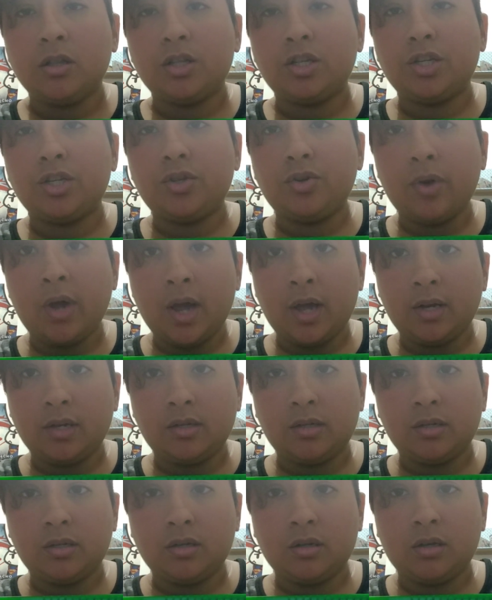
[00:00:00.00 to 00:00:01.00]

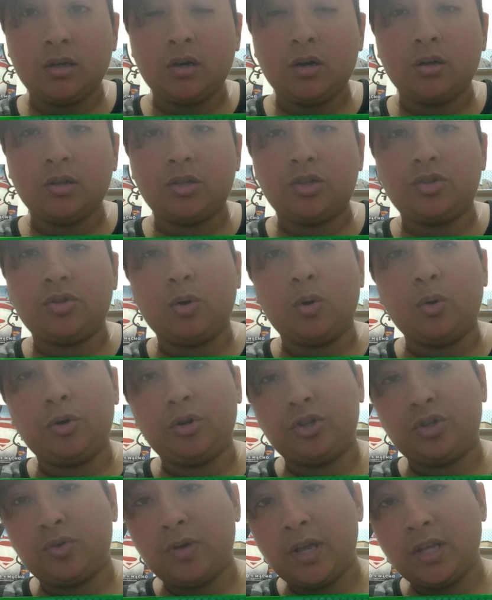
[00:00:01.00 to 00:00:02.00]
Trans or
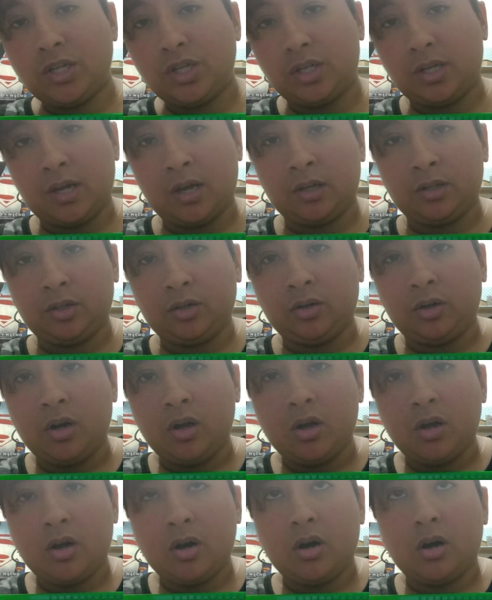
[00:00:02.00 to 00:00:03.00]
transgender
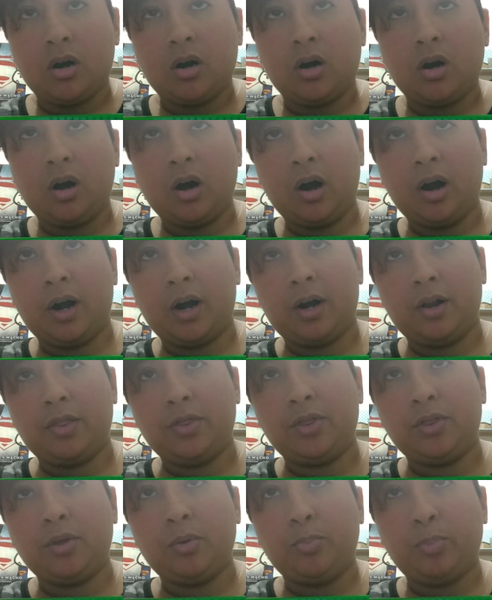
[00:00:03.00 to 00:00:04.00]
are
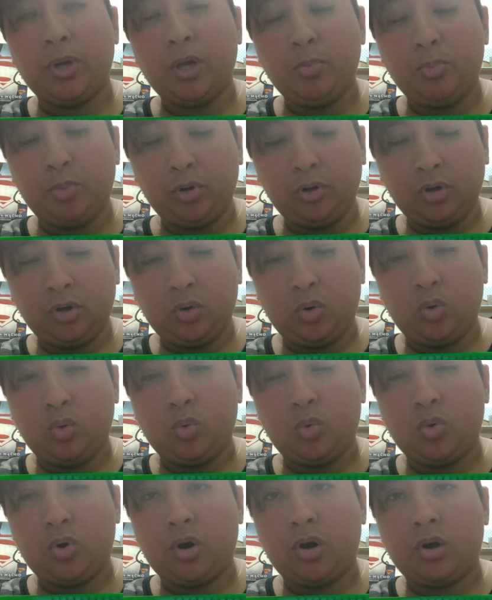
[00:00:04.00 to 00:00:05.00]
people
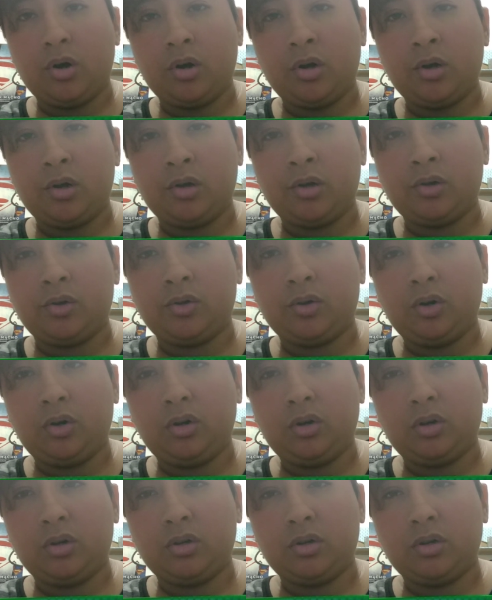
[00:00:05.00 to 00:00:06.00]
who
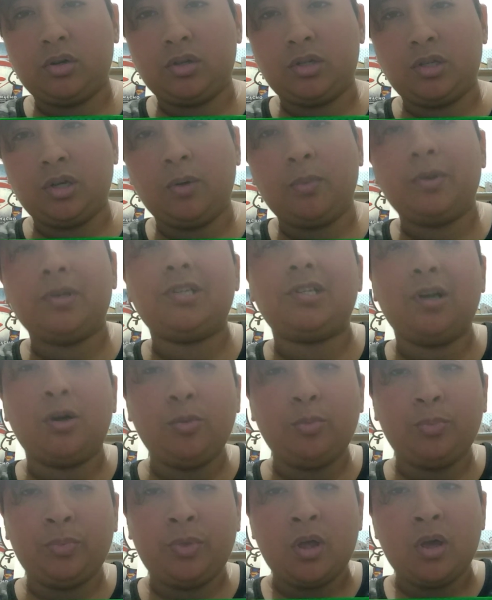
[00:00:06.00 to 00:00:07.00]

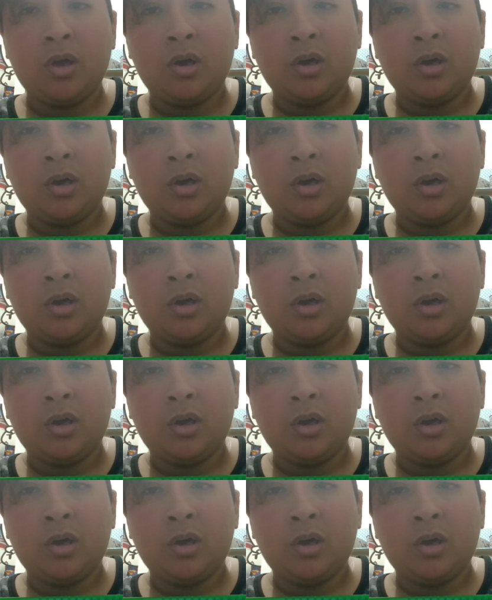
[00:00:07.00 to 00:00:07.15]
someone